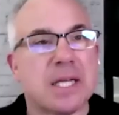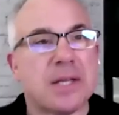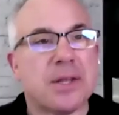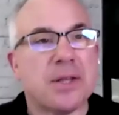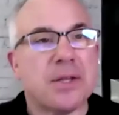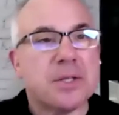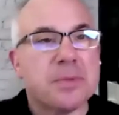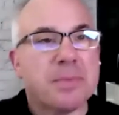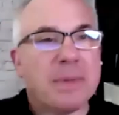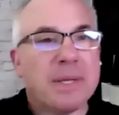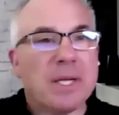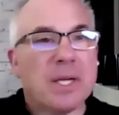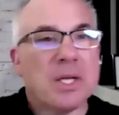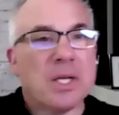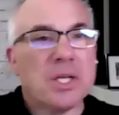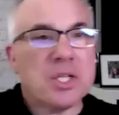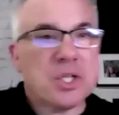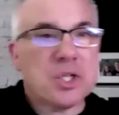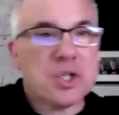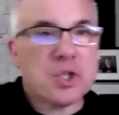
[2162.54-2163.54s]
there's been work.
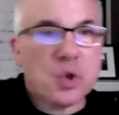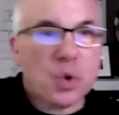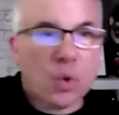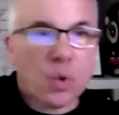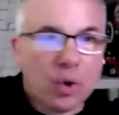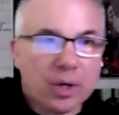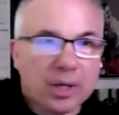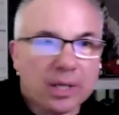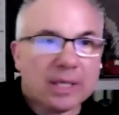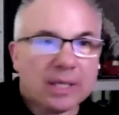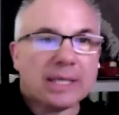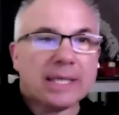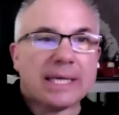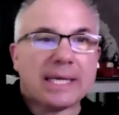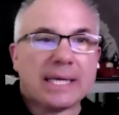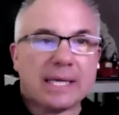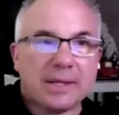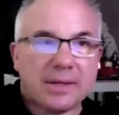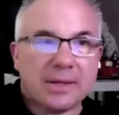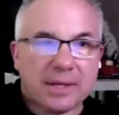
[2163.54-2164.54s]

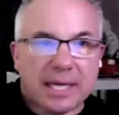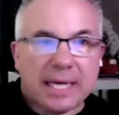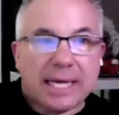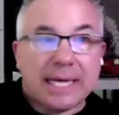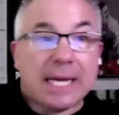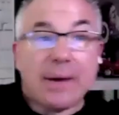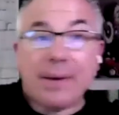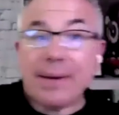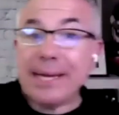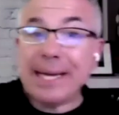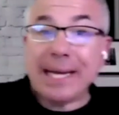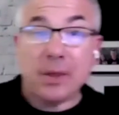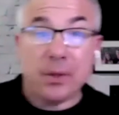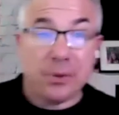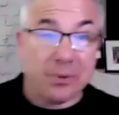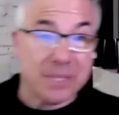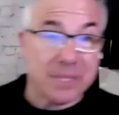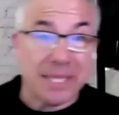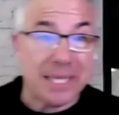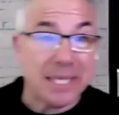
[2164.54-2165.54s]
historically now and again
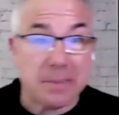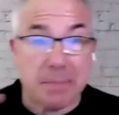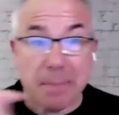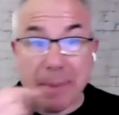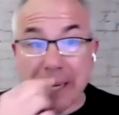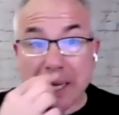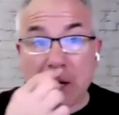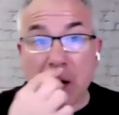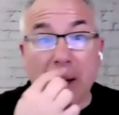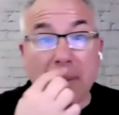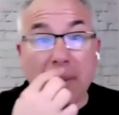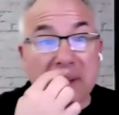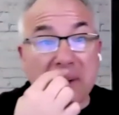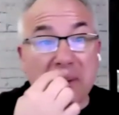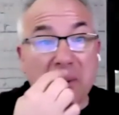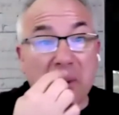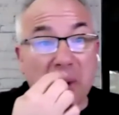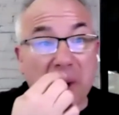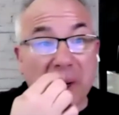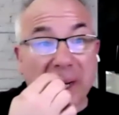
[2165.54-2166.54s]
those things may not be
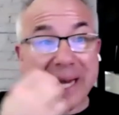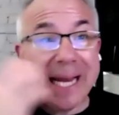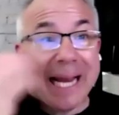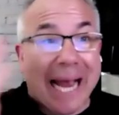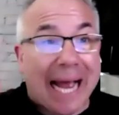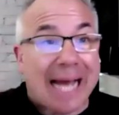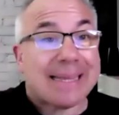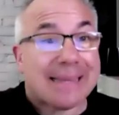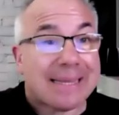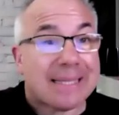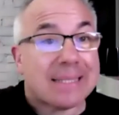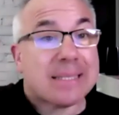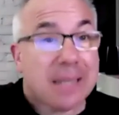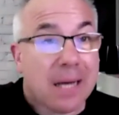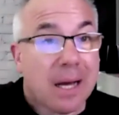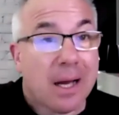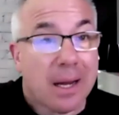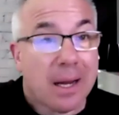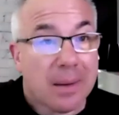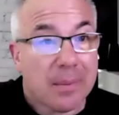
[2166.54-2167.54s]
working at the
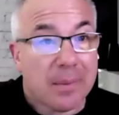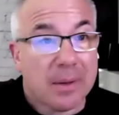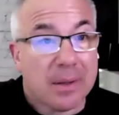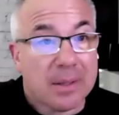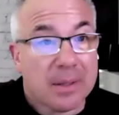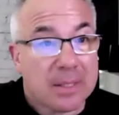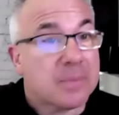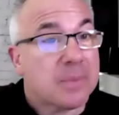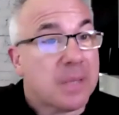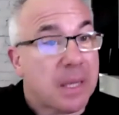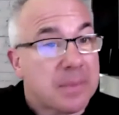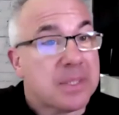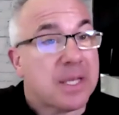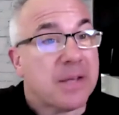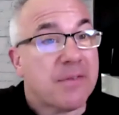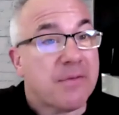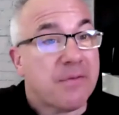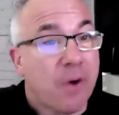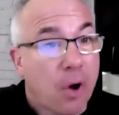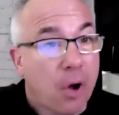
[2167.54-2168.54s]
time. Sometimes
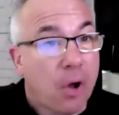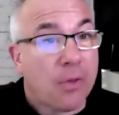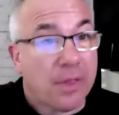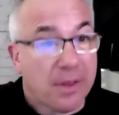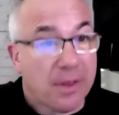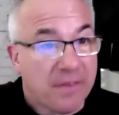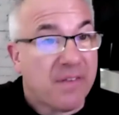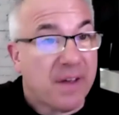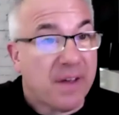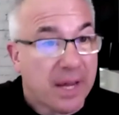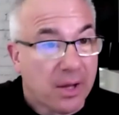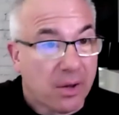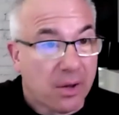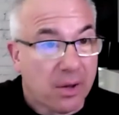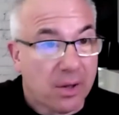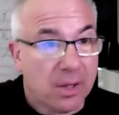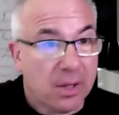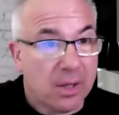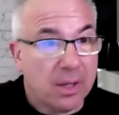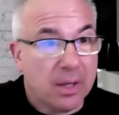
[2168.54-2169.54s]
they fall, they fail.
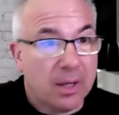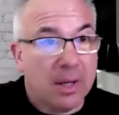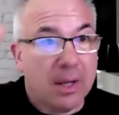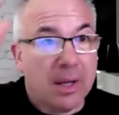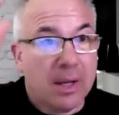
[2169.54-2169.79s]
Yeah.